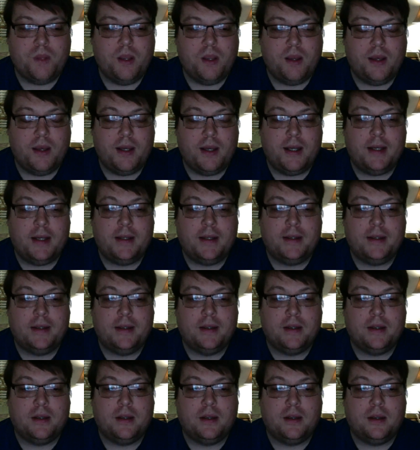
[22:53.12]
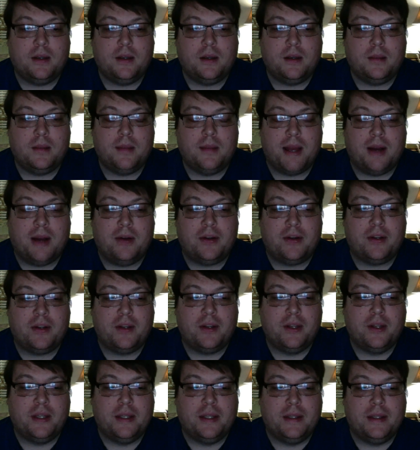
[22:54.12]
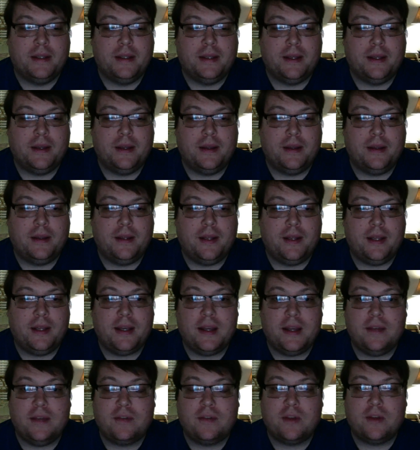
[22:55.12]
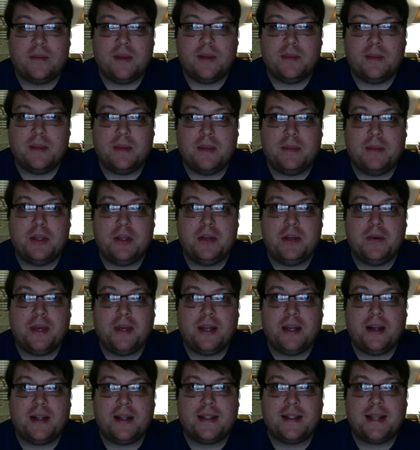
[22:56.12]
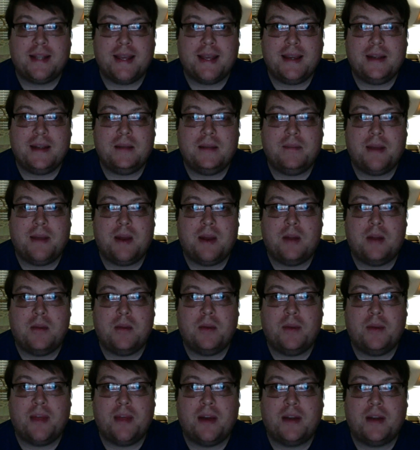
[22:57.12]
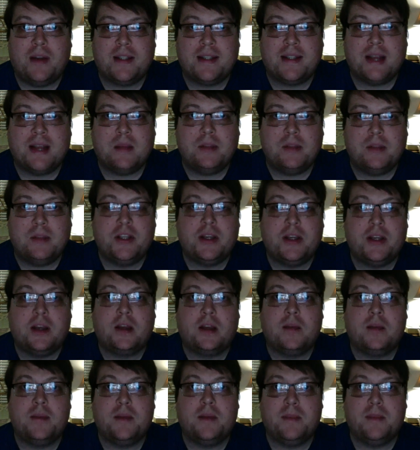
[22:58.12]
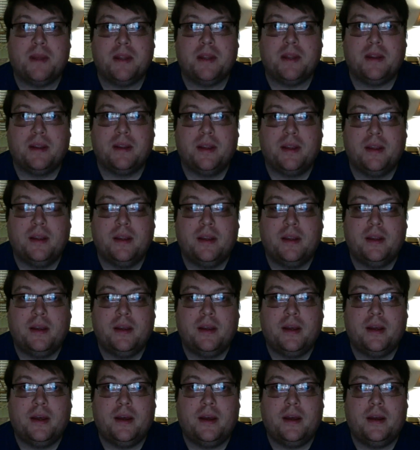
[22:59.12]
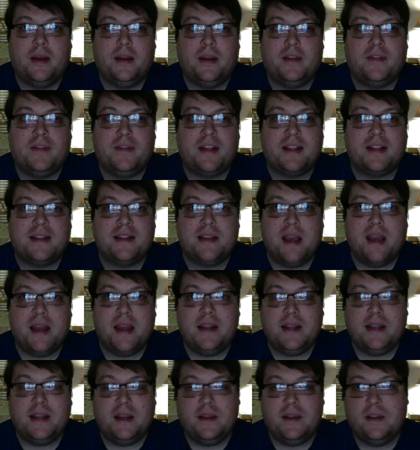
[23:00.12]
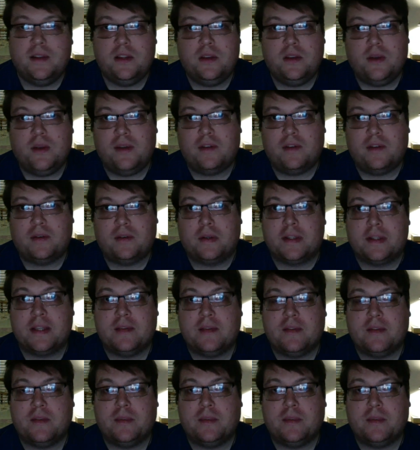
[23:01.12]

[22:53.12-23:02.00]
about any kind of commitment, but you cannot take an empowerment without establishing a commitment. If that's the idea, then you haven't received the